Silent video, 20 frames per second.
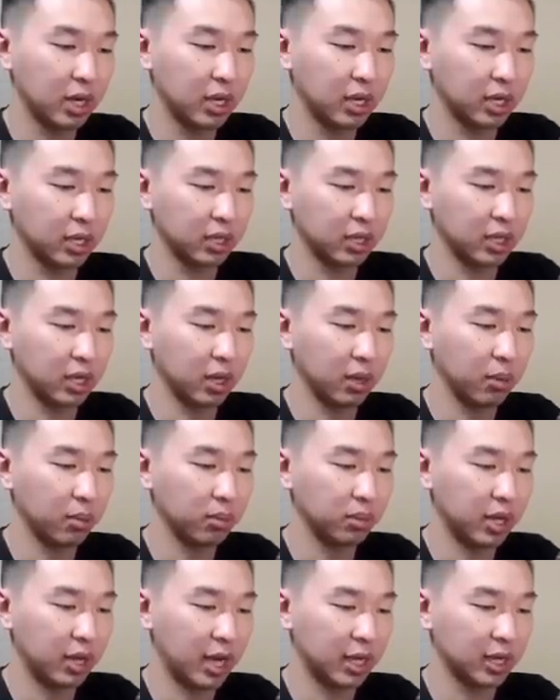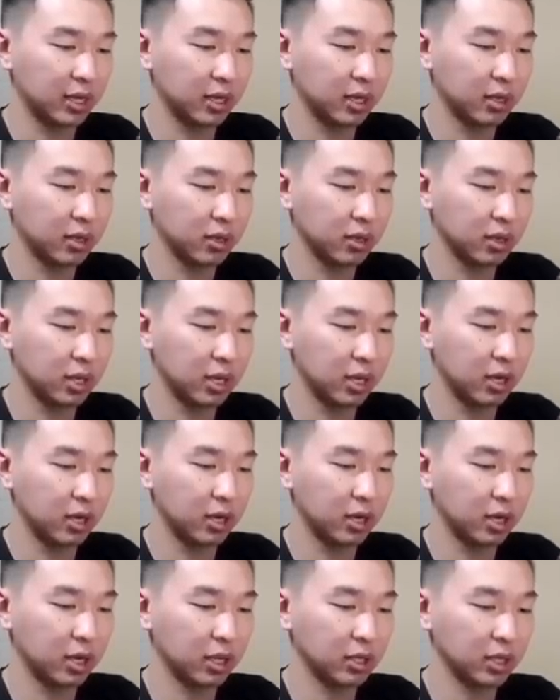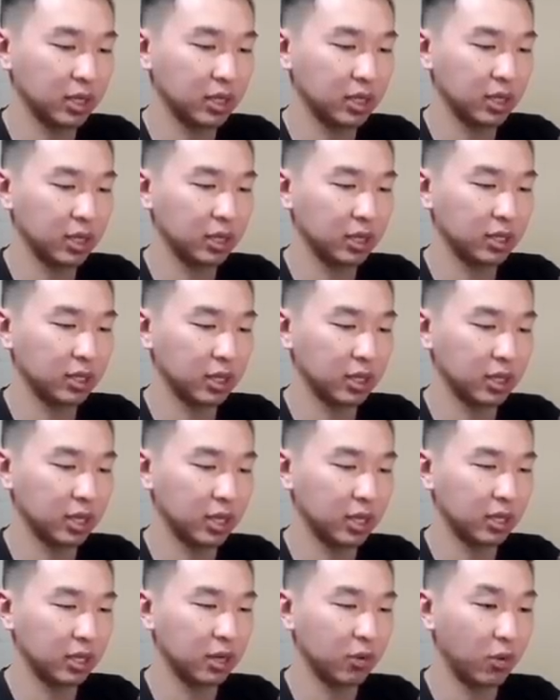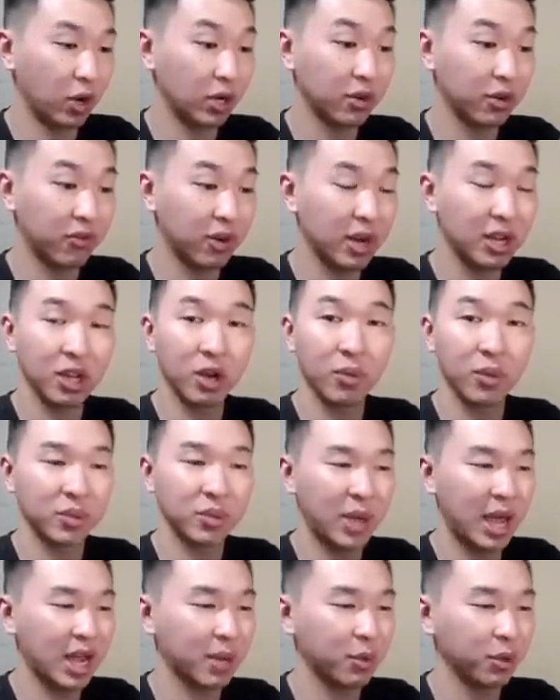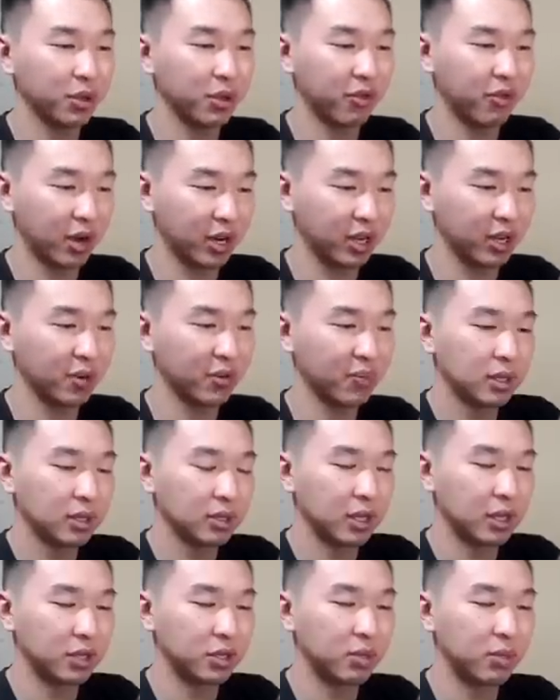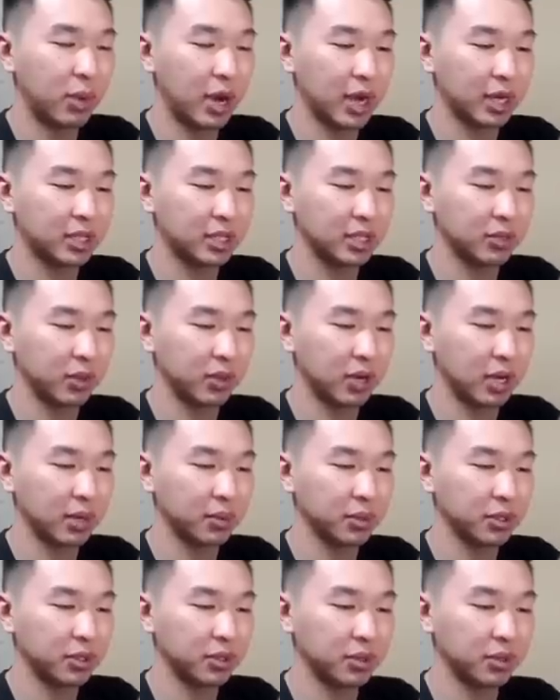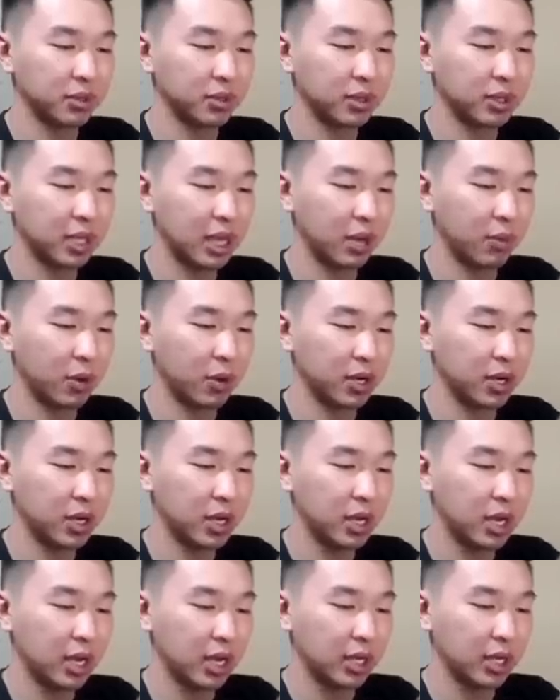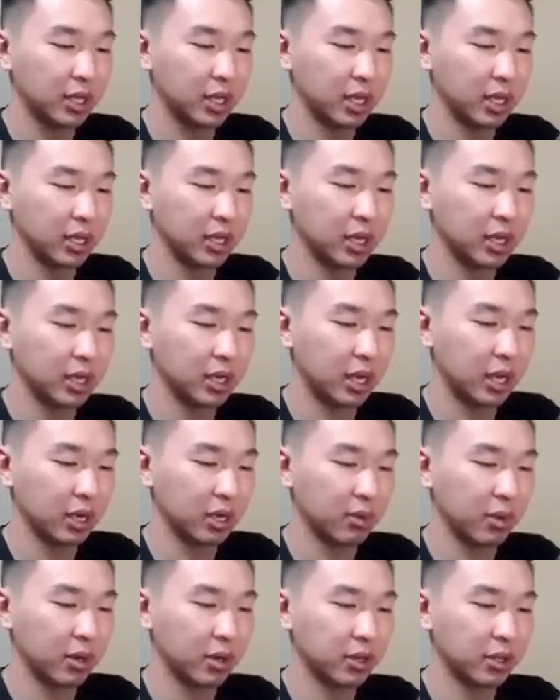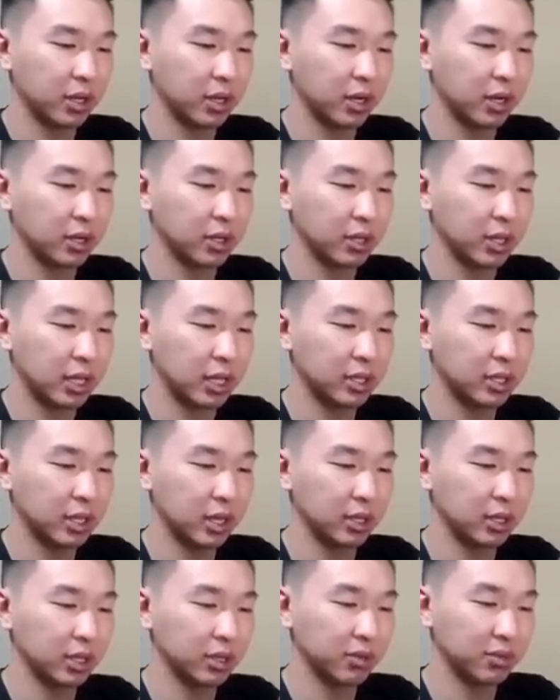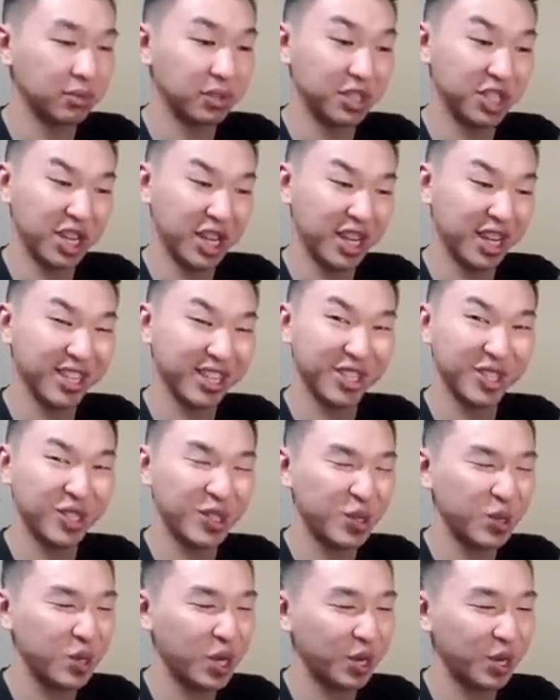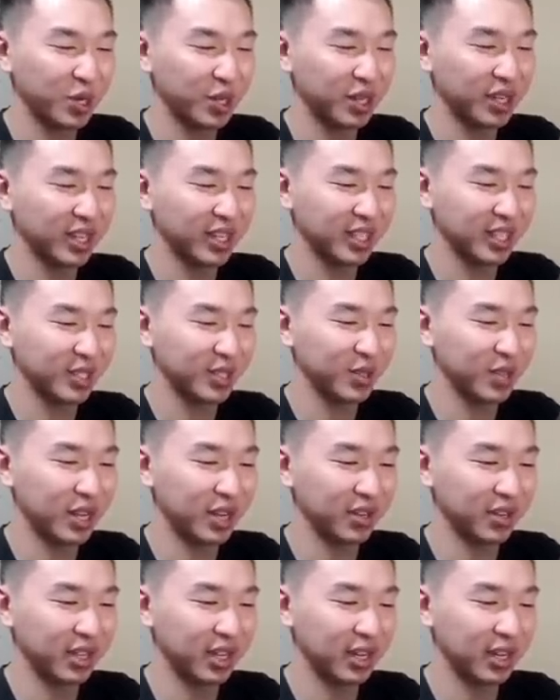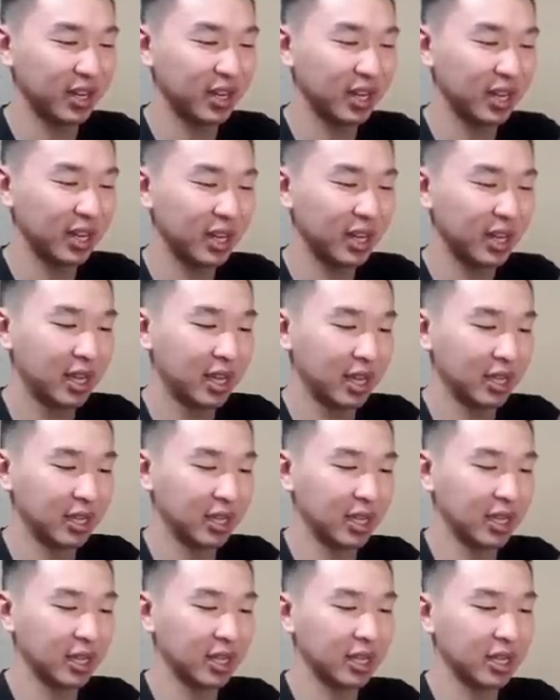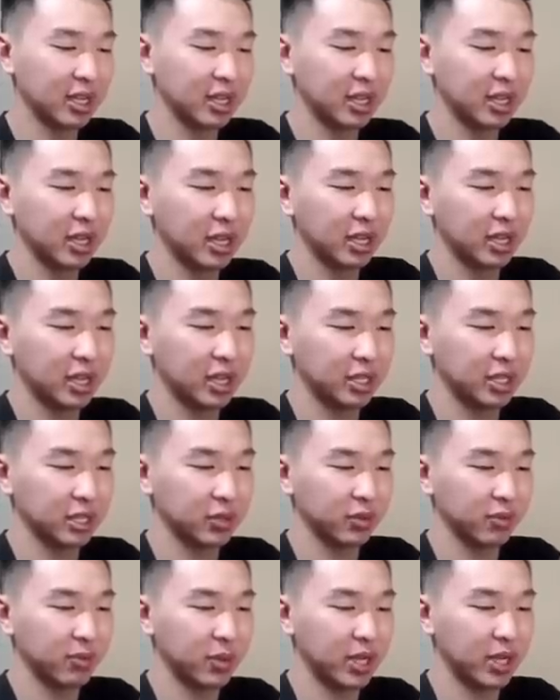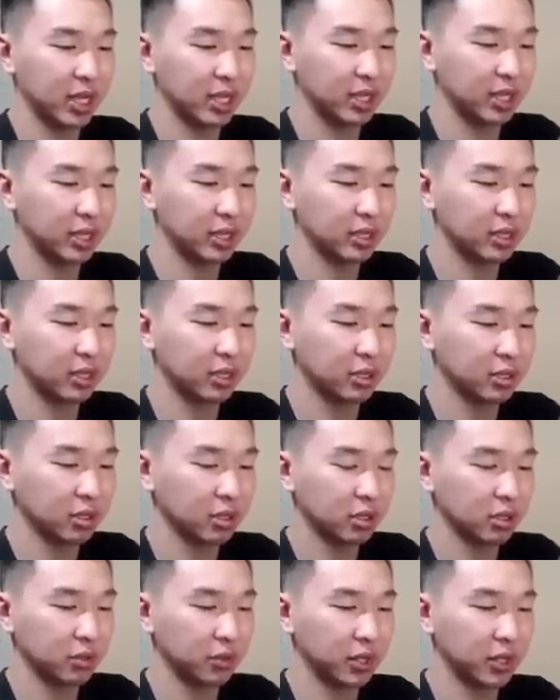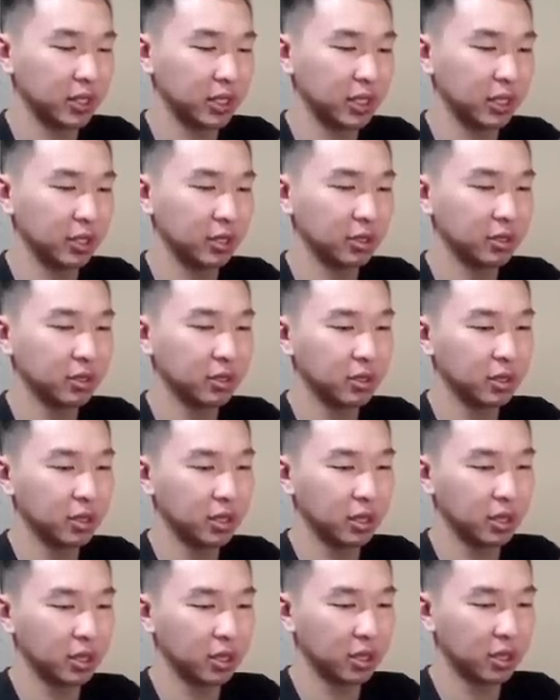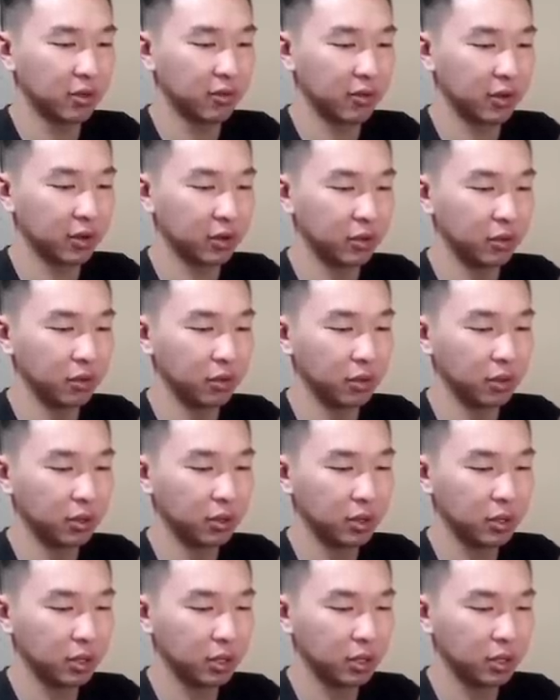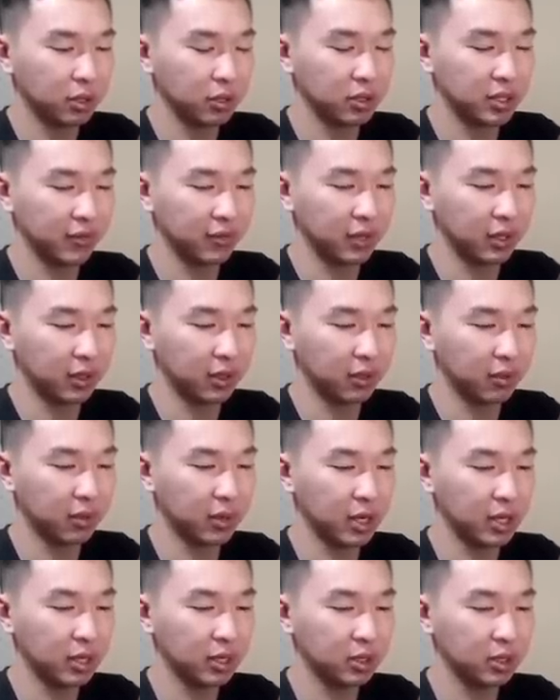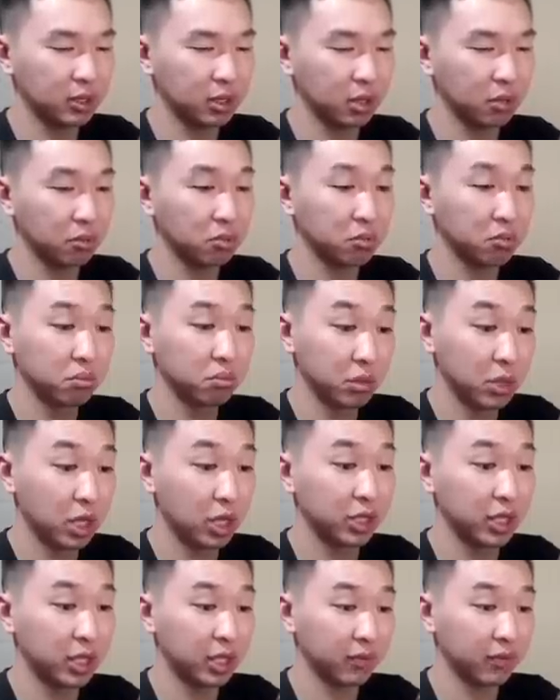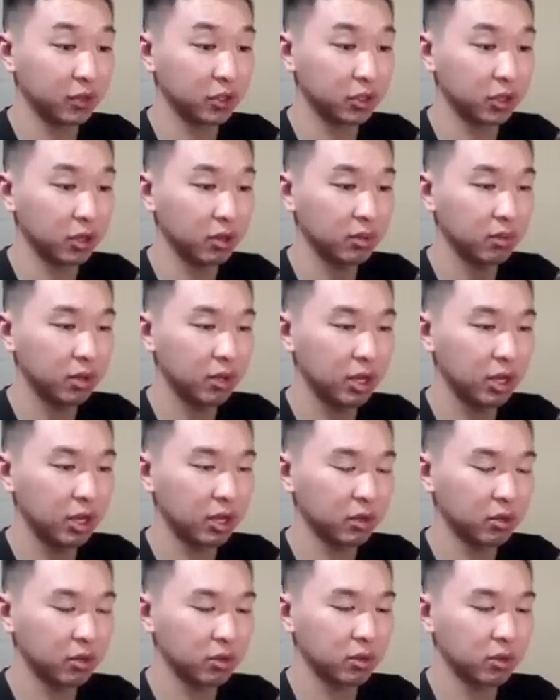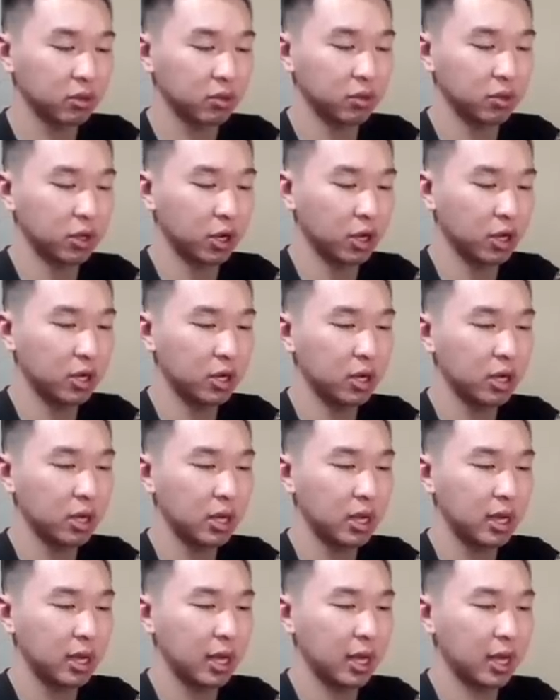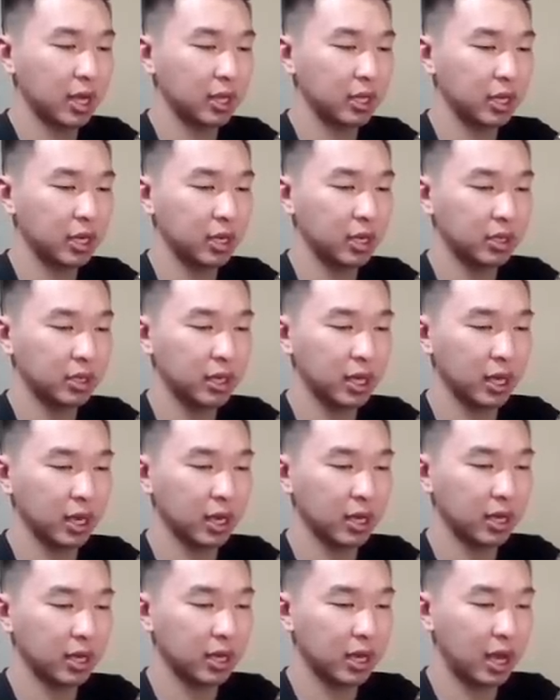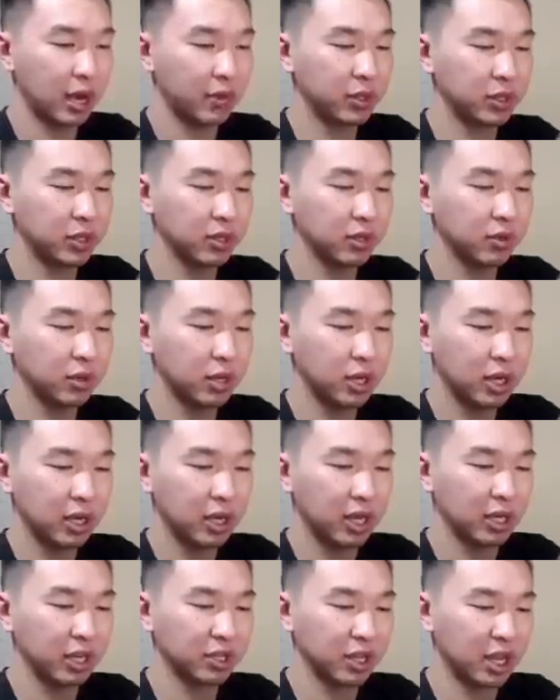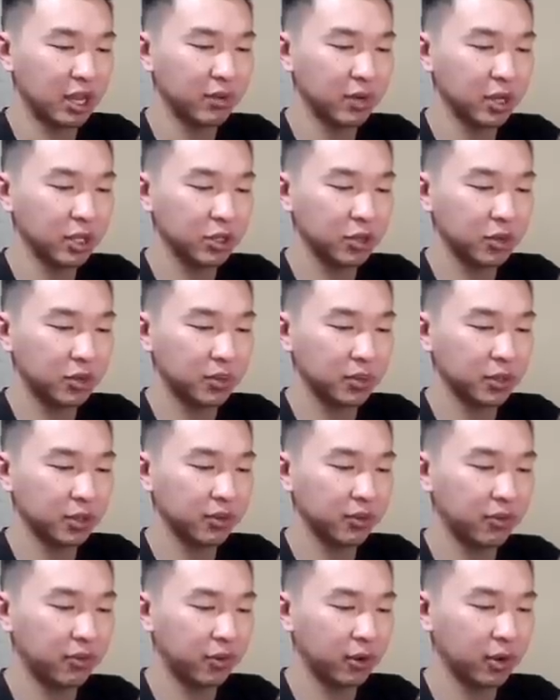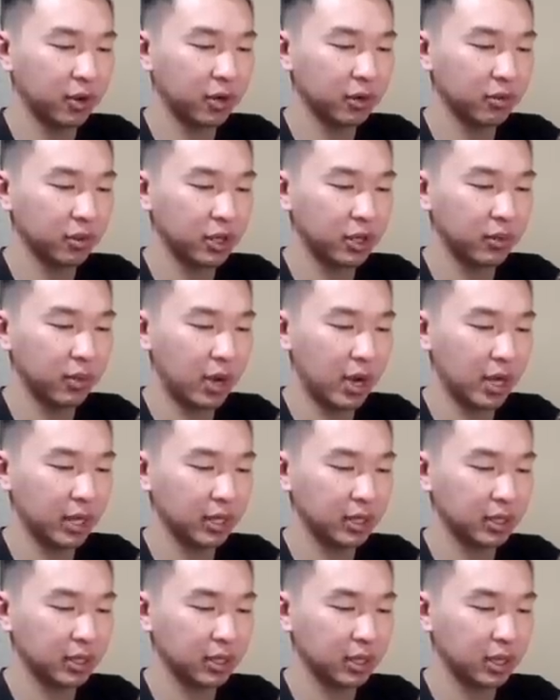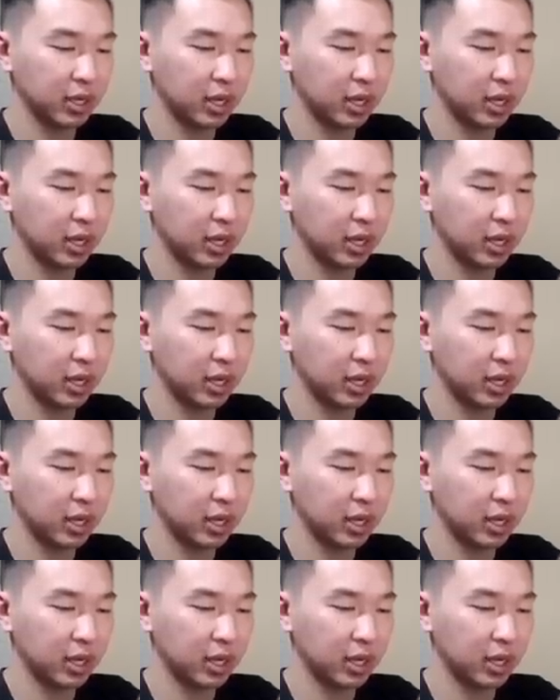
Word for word: Got the black there, Iglesias, and then Wander Franco. Miss Pack pulled the Franco. So out of 2 boxes, we were able to get one. Then got Carrera there, and that's another just two color there. And then got this one from our Yankees, Luis Hill. Very cool. 273, so I'll take it for sure. Cool card. And yeah, how we do. Is there anyone else we should be looking for rookie wise?